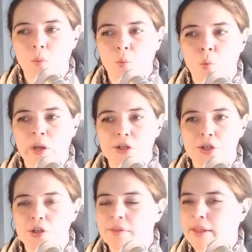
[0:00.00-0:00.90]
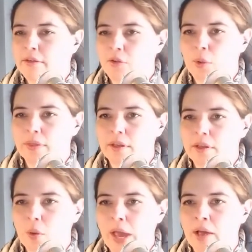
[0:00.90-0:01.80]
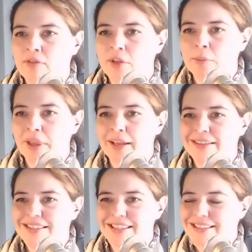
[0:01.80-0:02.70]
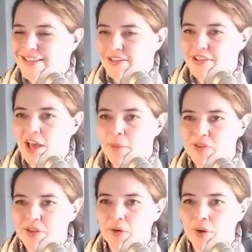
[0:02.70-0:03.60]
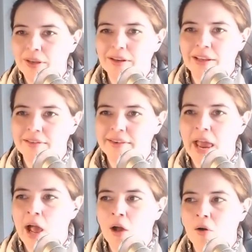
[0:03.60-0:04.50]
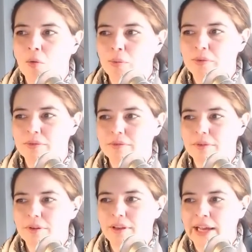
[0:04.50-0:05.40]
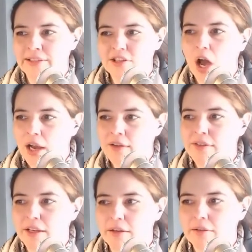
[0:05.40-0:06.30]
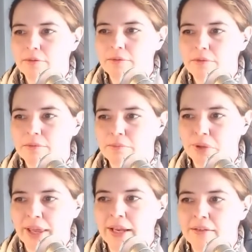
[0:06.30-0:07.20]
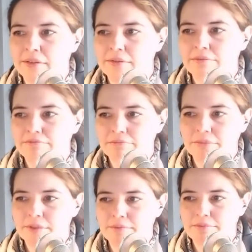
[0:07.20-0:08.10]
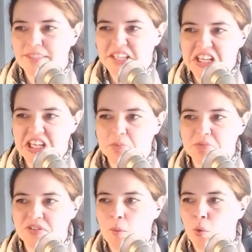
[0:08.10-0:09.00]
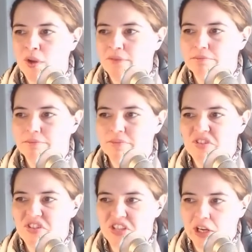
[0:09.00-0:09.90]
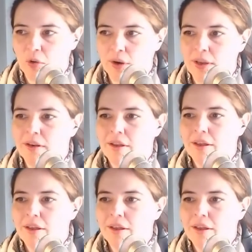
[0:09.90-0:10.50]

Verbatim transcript: what should they do with it? You have some place that's still top secret. It's now a toxic place to keep somewhat secret.